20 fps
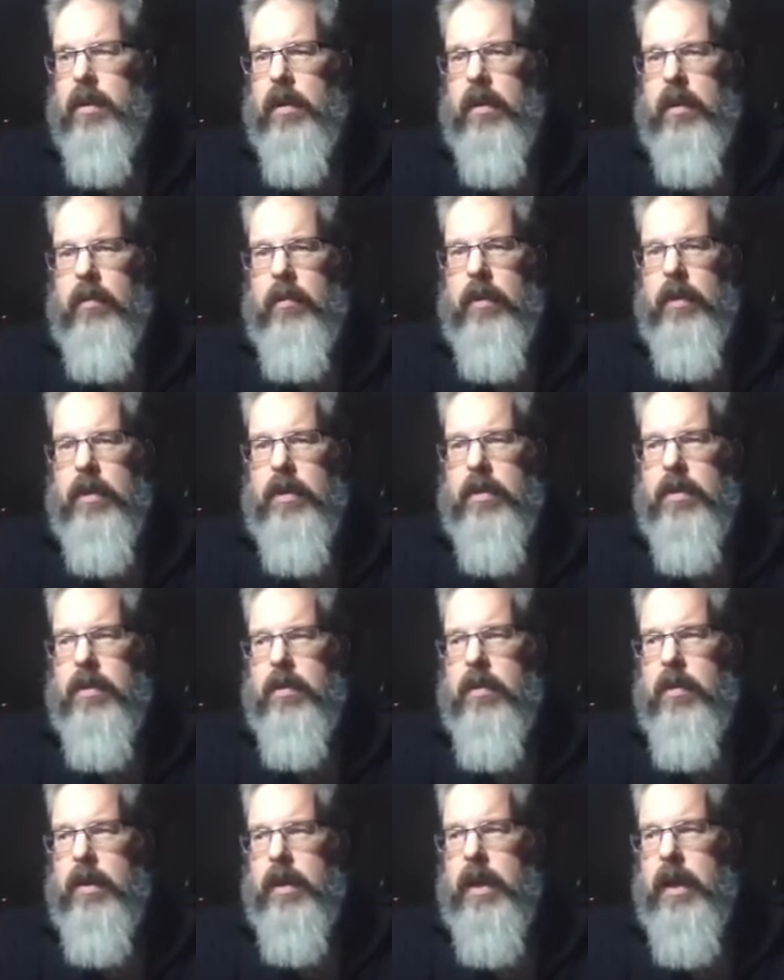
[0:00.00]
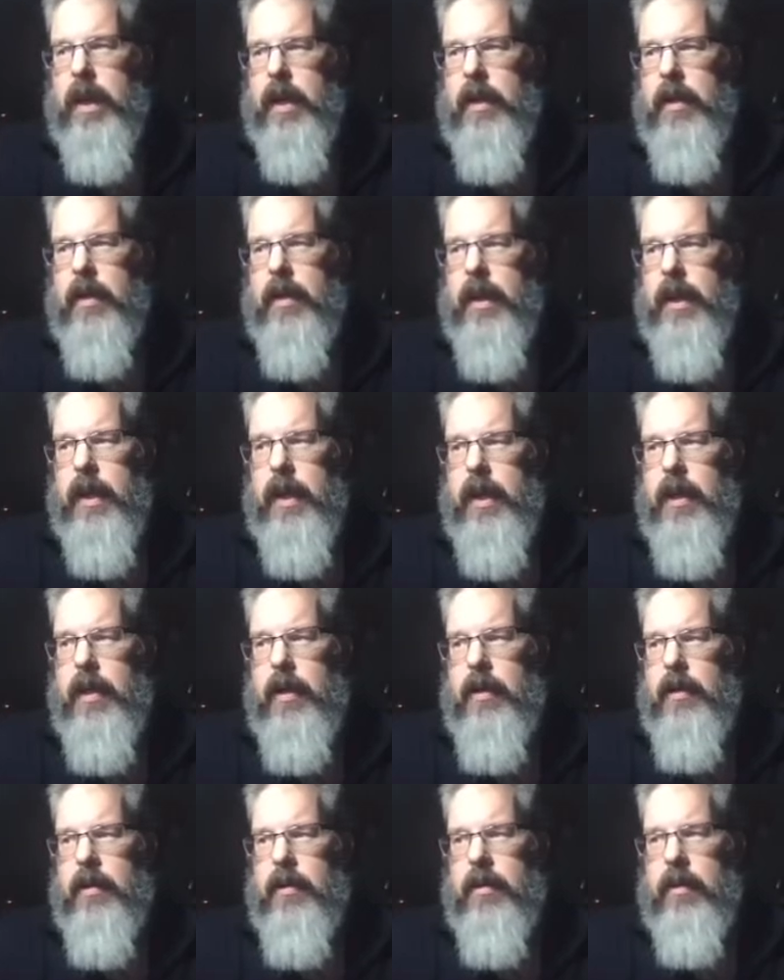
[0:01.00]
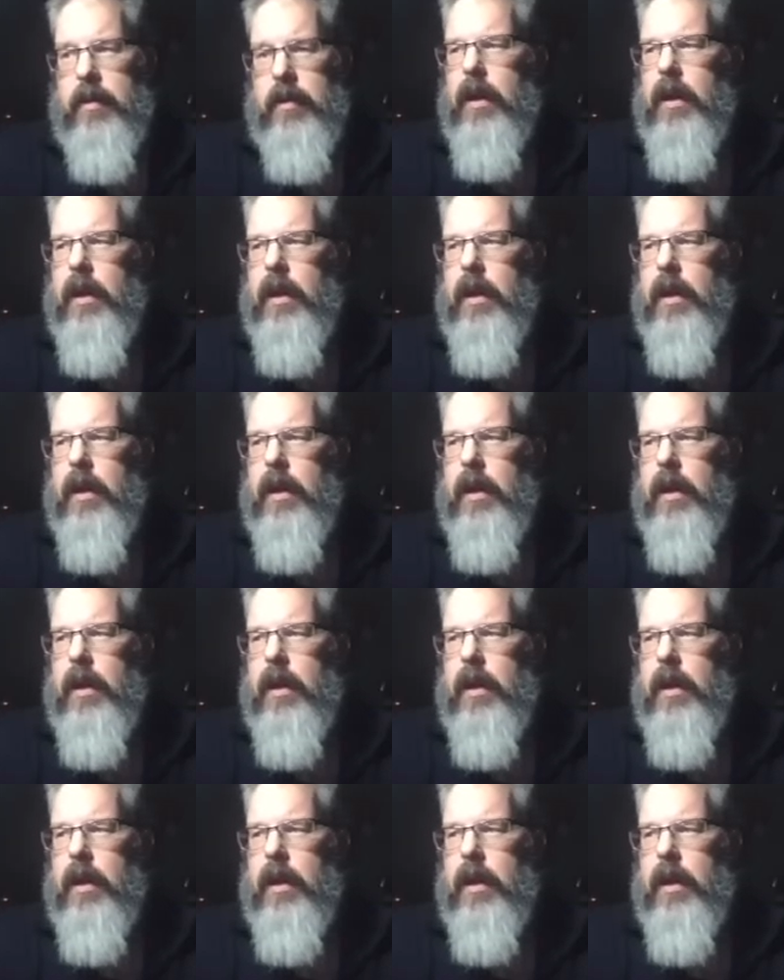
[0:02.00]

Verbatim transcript: And we'll insert it at the end